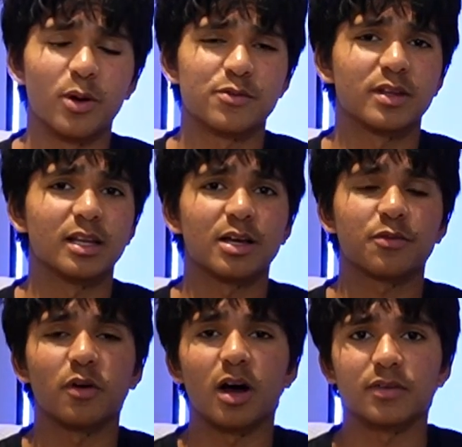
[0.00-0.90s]
points in the
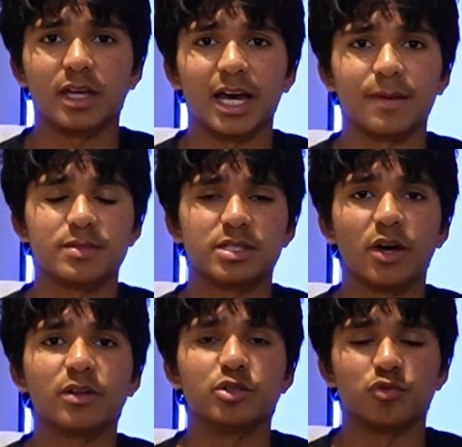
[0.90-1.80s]
last five games. The
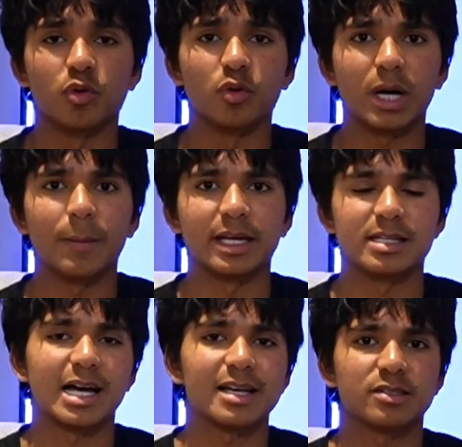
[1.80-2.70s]
only draw coming
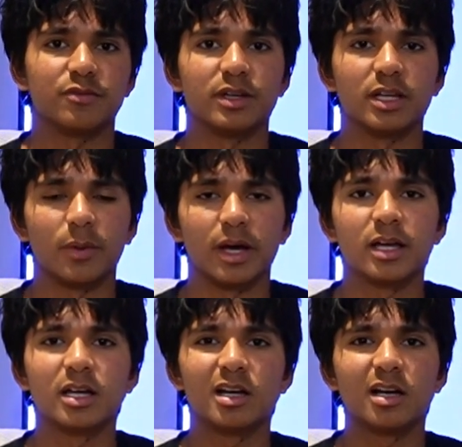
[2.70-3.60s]
against Aston Villa, where
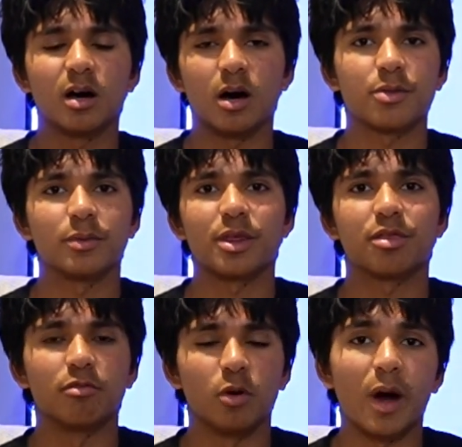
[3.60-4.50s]
I thought they
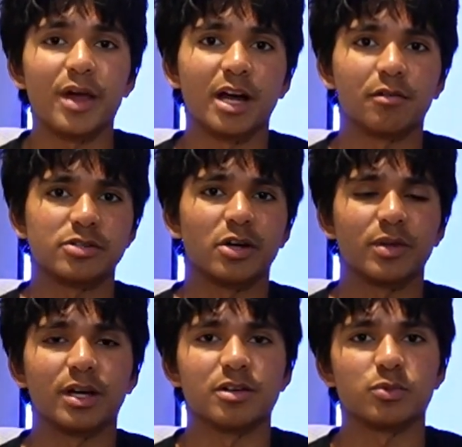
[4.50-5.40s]
threw away that result
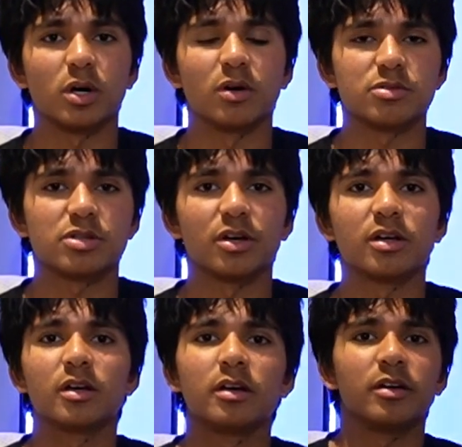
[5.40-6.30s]
there as well. So,
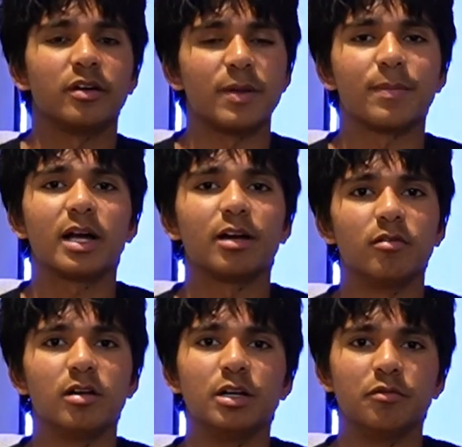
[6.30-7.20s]
you know, they're playing
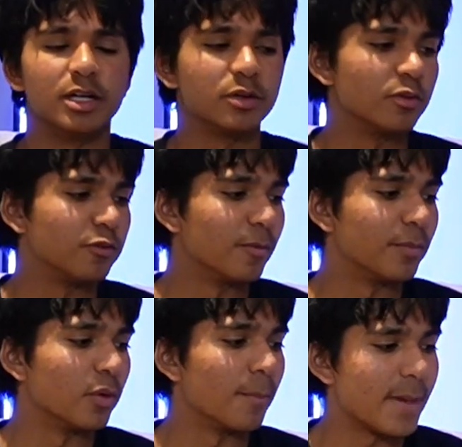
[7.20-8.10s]
really, really good
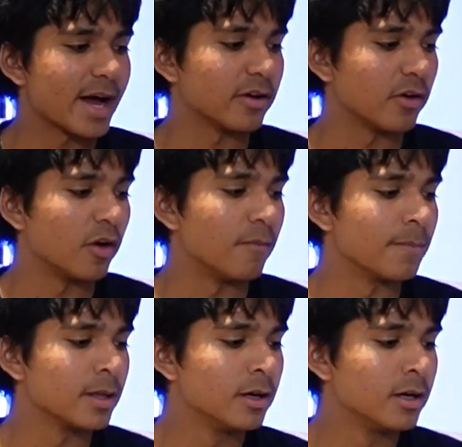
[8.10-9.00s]
football. And back at home